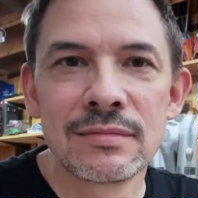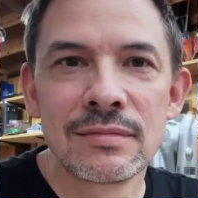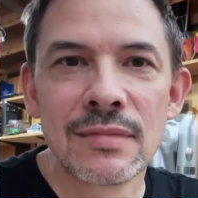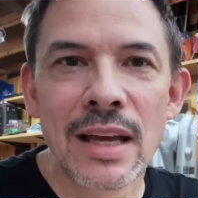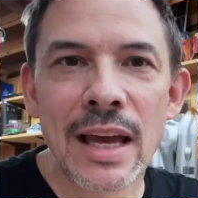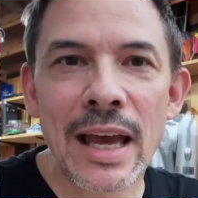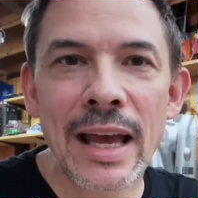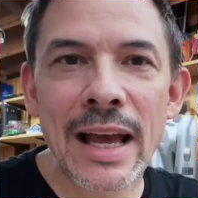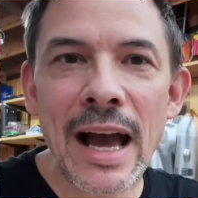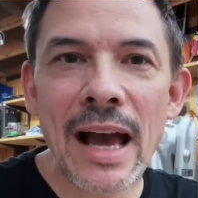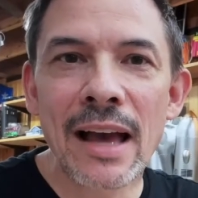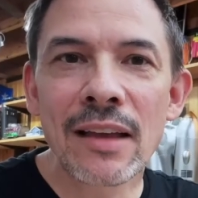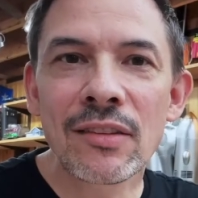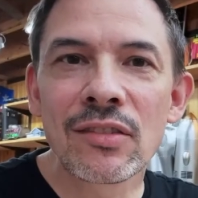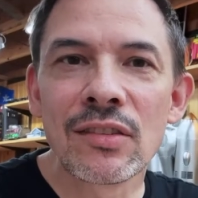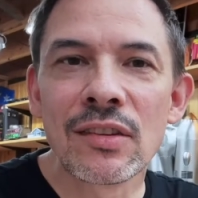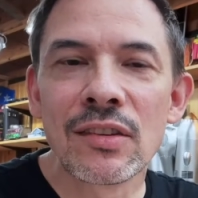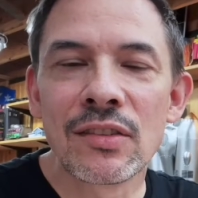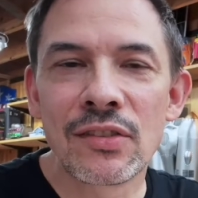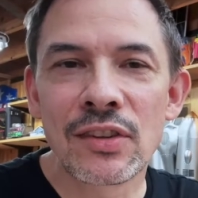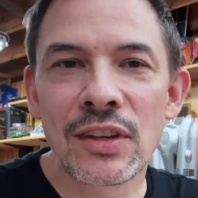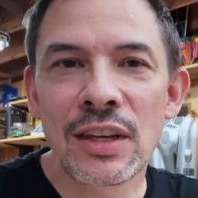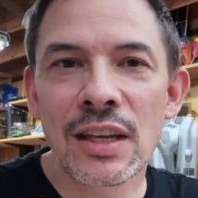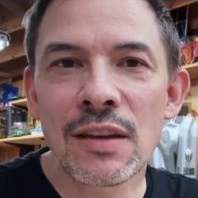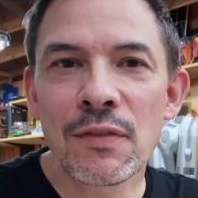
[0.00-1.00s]
Hey guys,
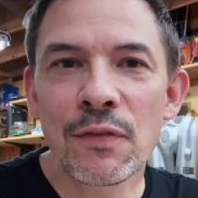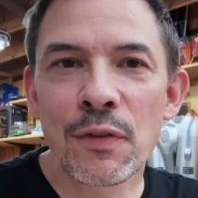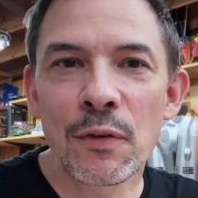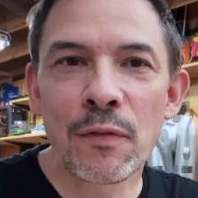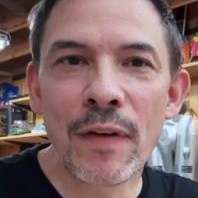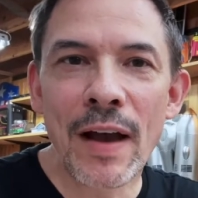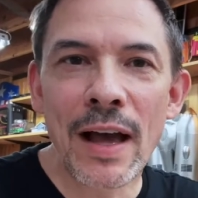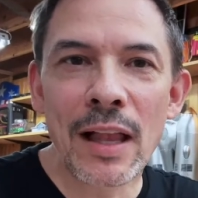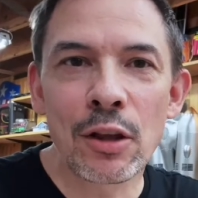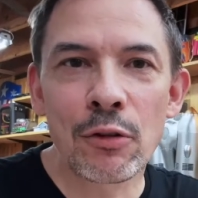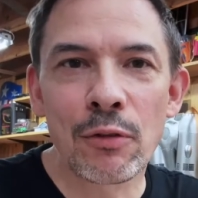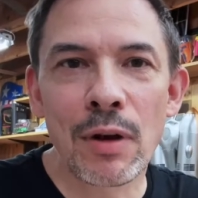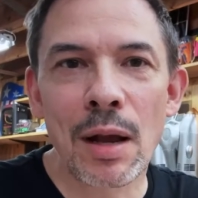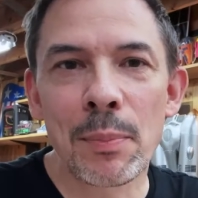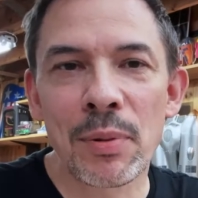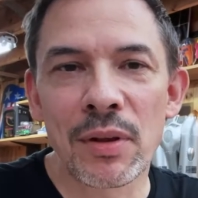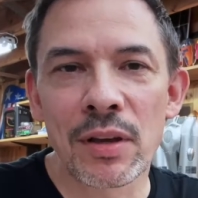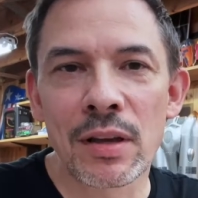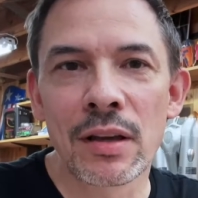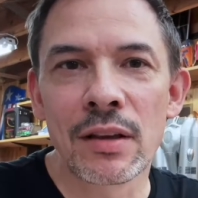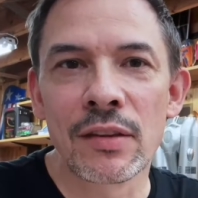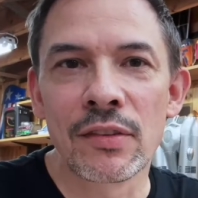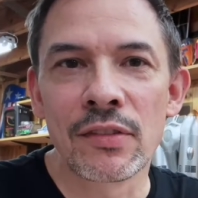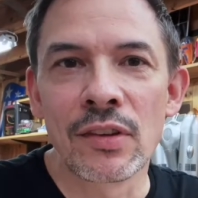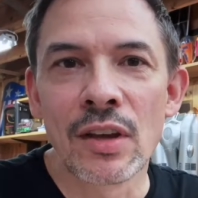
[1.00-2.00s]
Steve from Valor
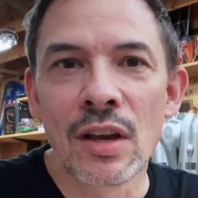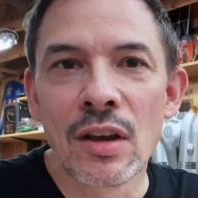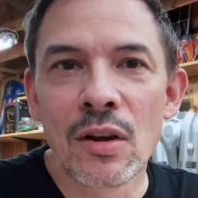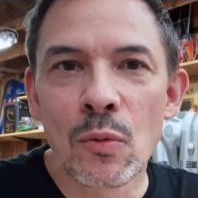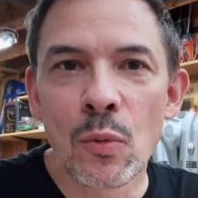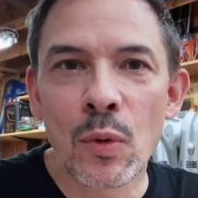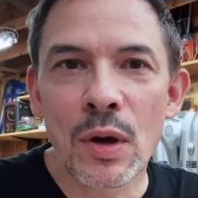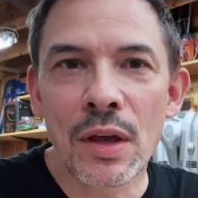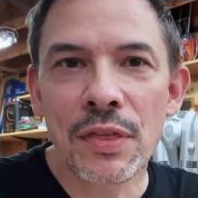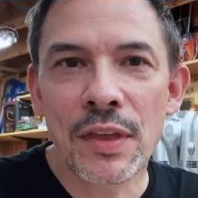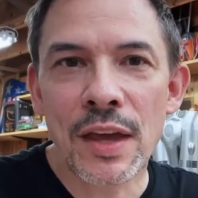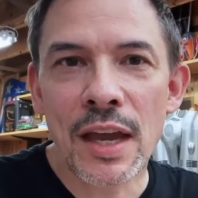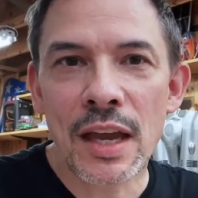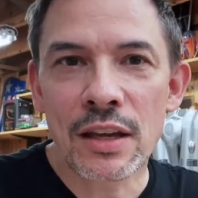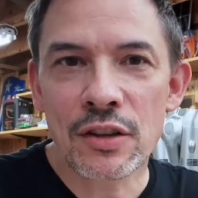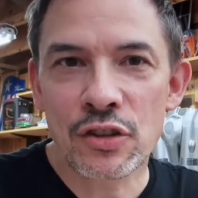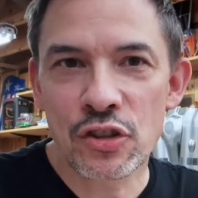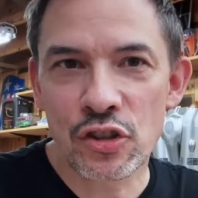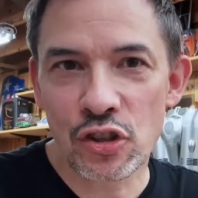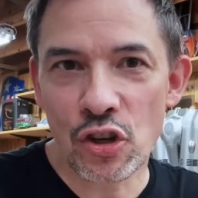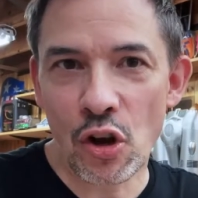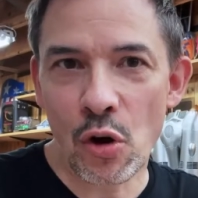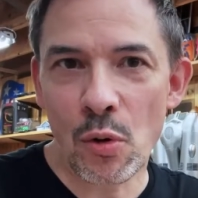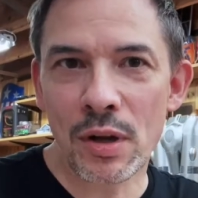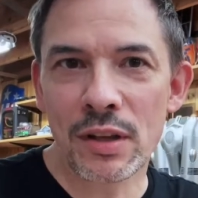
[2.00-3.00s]
Replicas with a
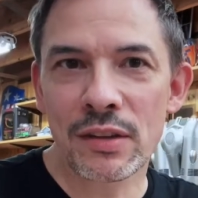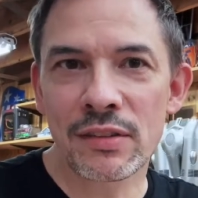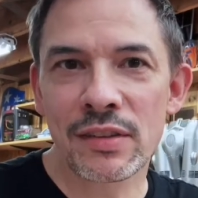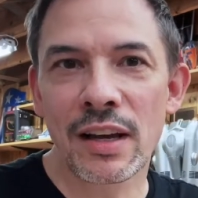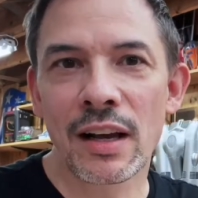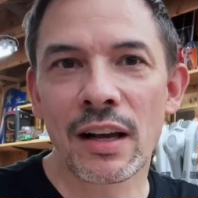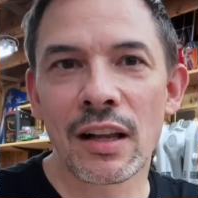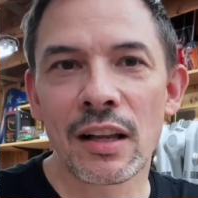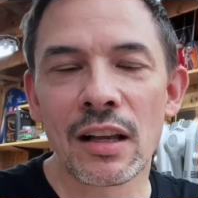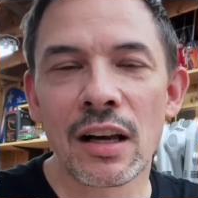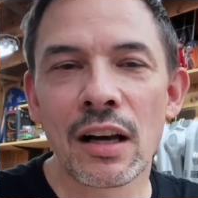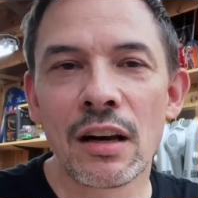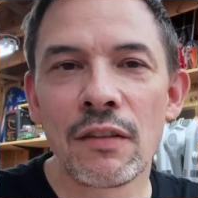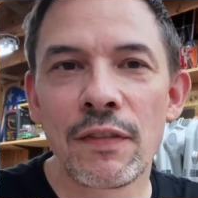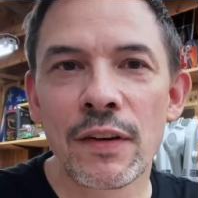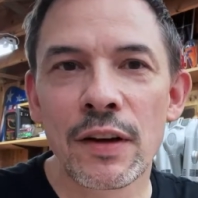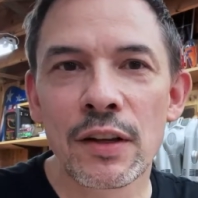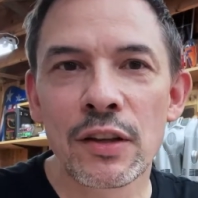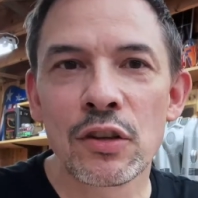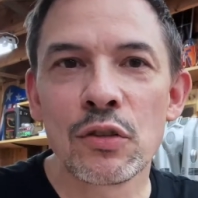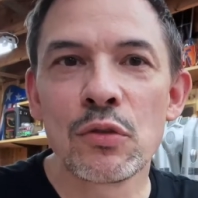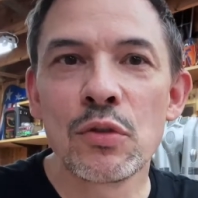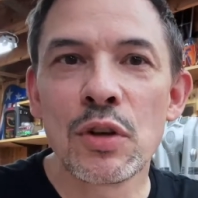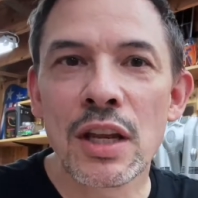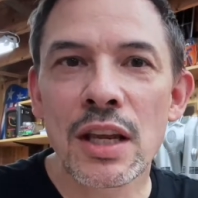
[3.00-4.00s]
show and tell of a
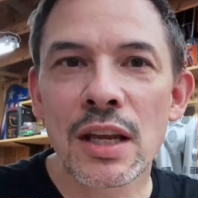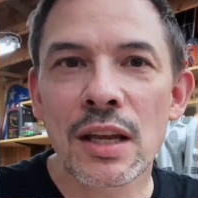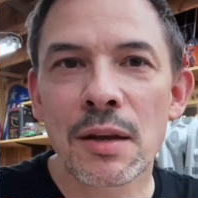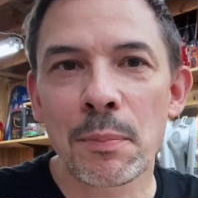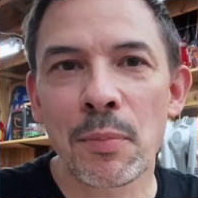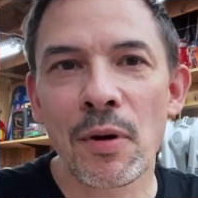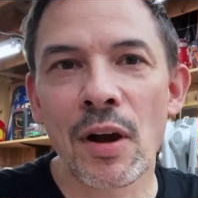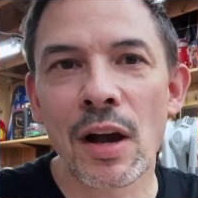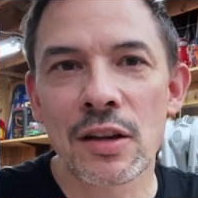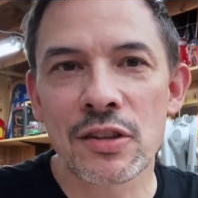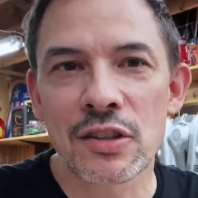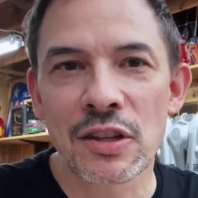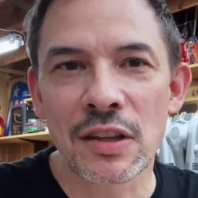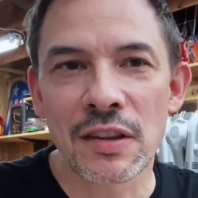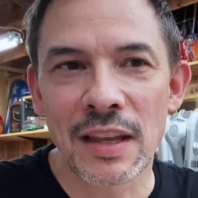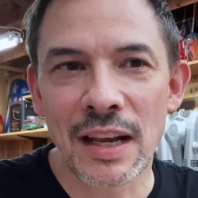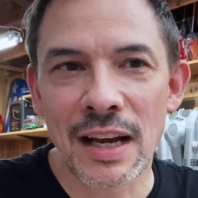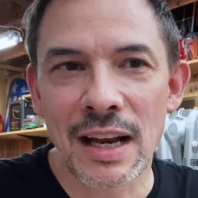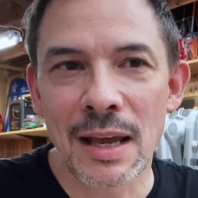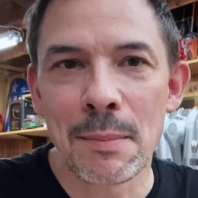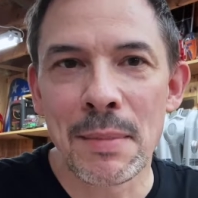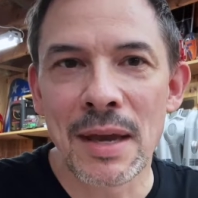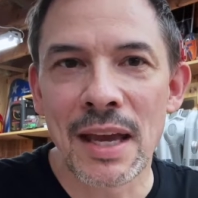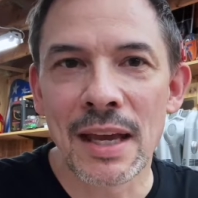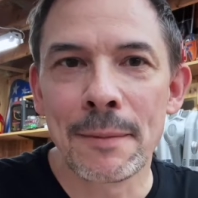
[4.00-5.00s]
unique project
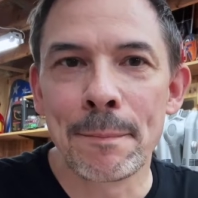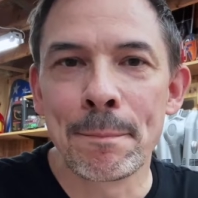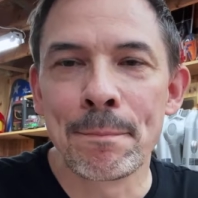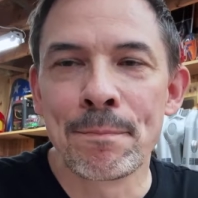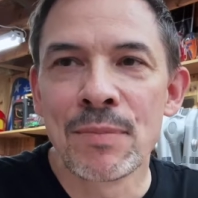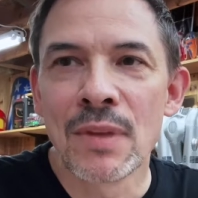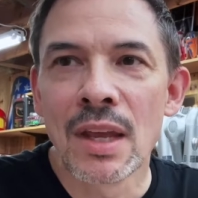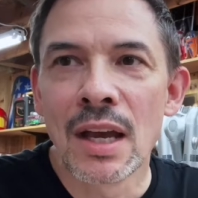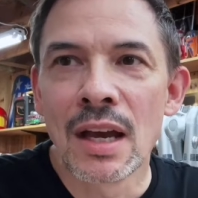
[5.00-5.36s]
that I made.